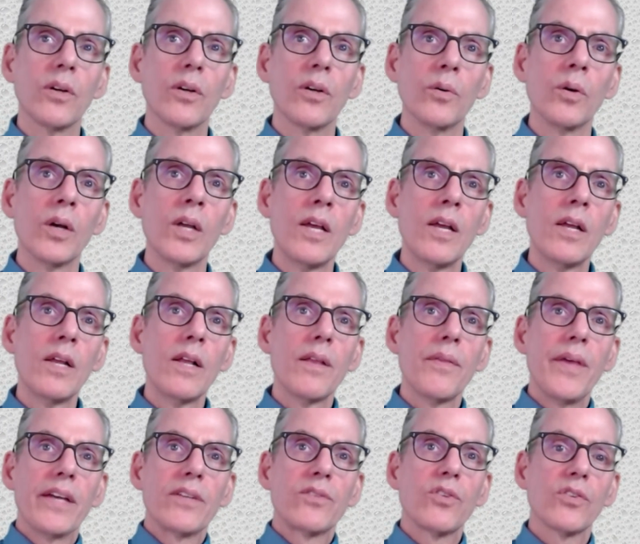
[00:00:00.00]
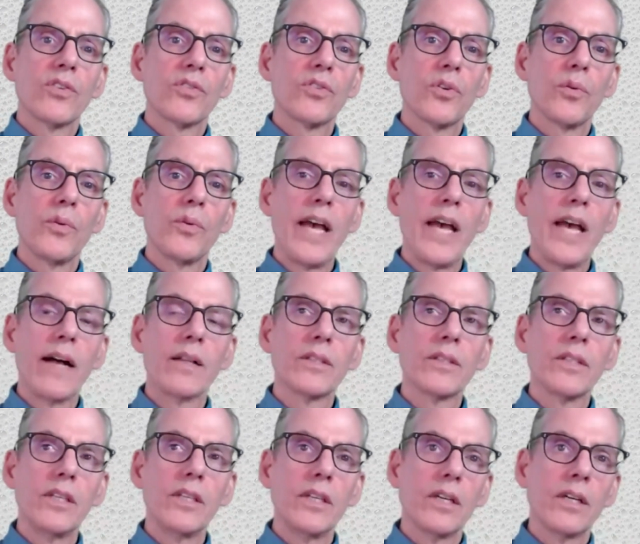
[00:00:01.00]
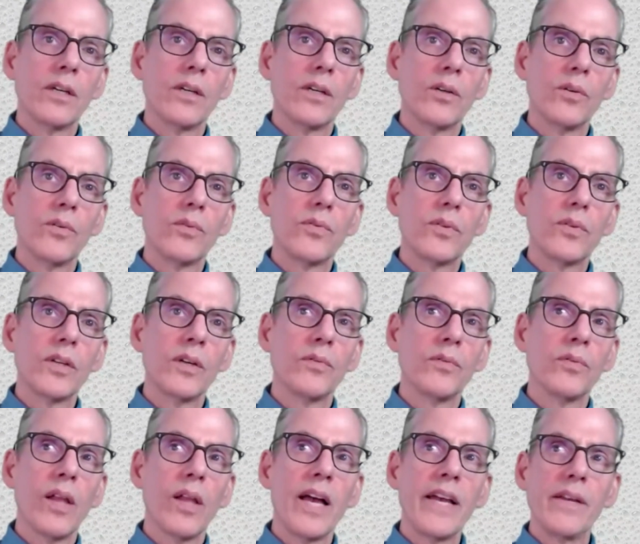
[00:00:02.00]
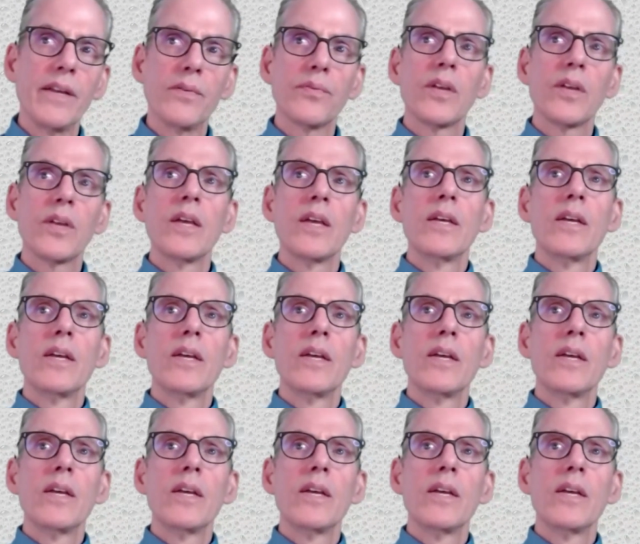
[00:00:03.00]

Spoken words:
So that's just the reality of life.